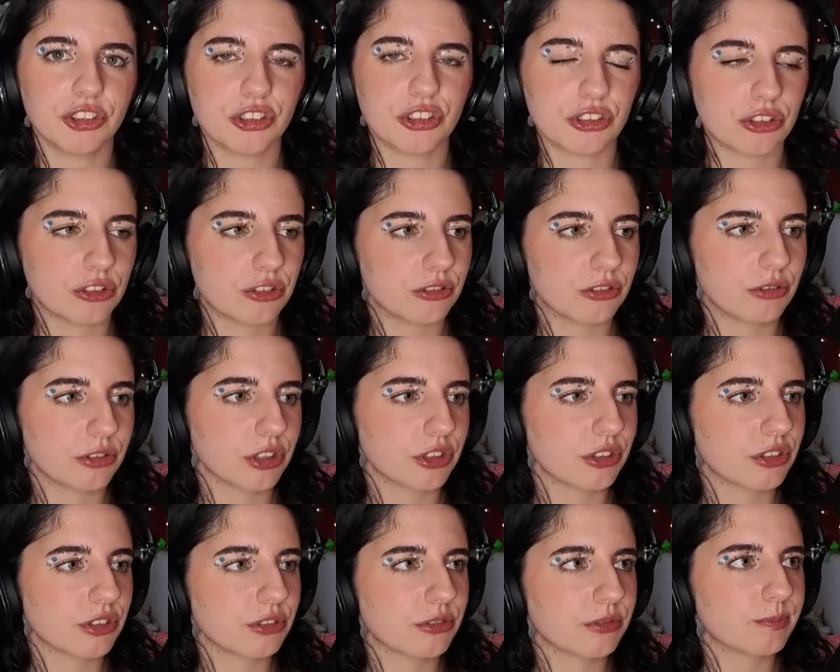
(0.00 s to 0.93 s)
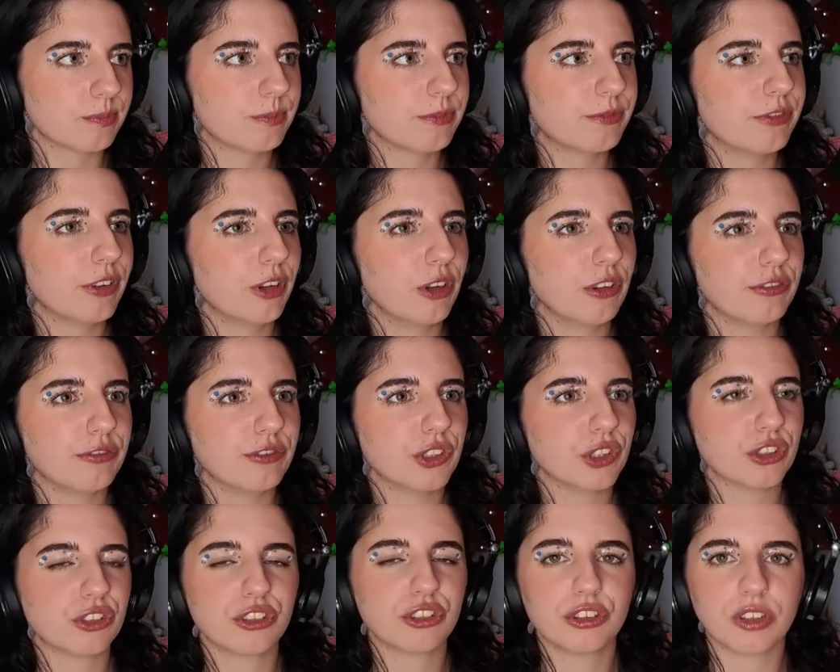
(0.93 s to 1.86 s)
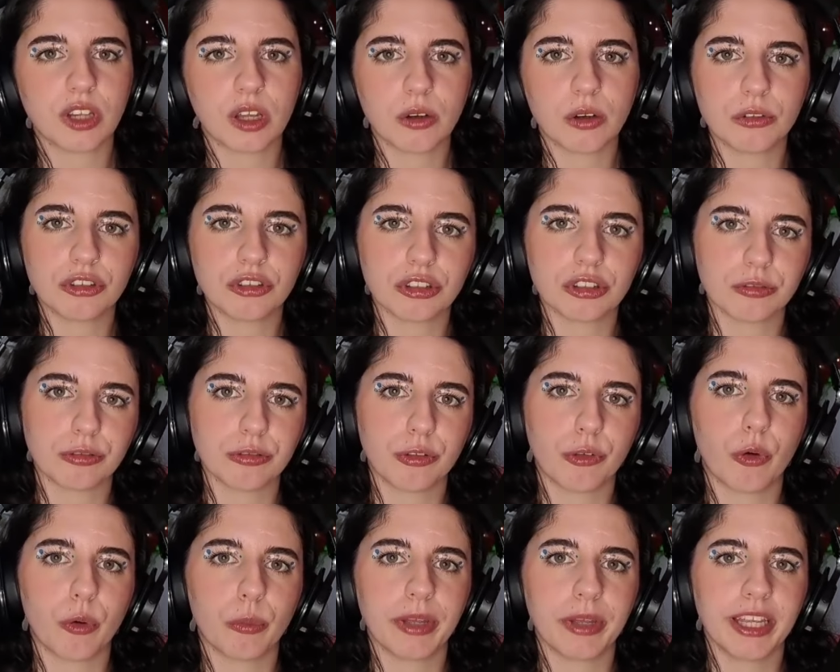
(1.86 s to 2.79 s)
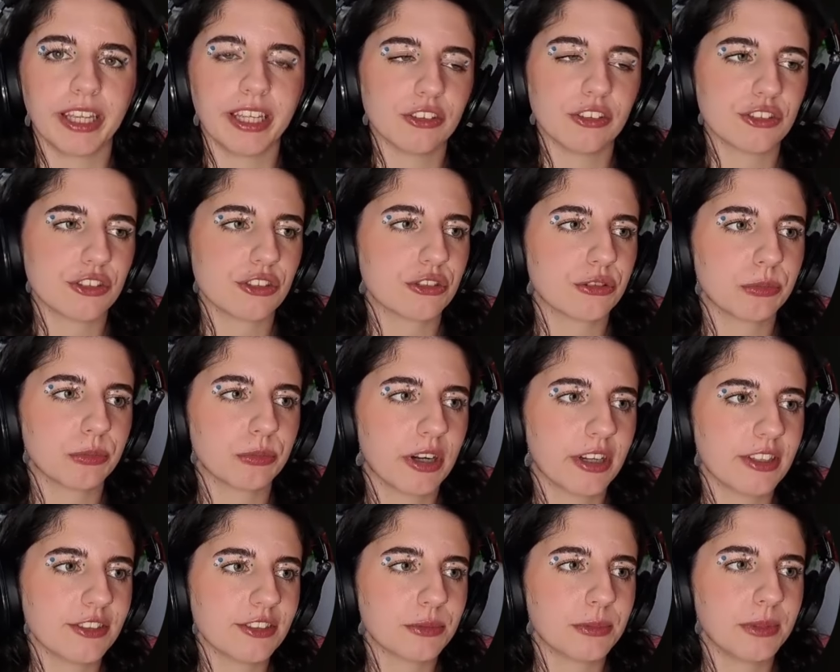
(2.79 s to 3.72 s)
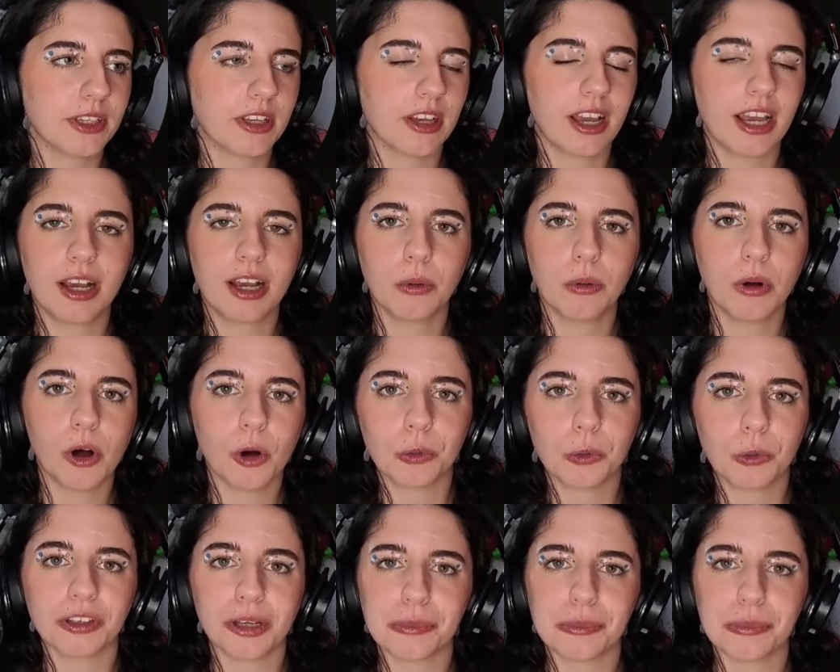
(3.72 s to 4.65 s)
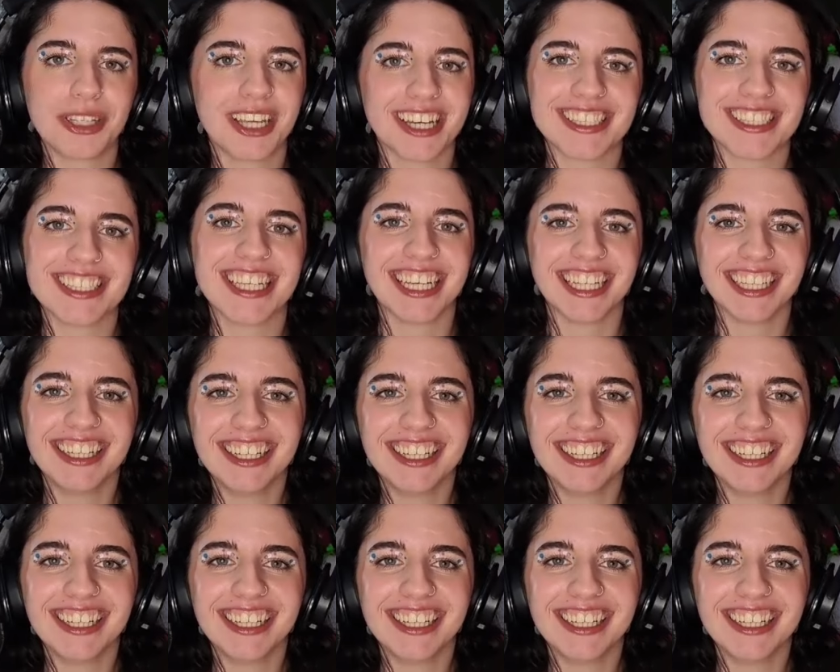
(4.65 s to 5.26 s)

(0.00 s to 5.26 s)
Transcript: just, just full of nostalgia for me and just reminds me of how old I'm getting.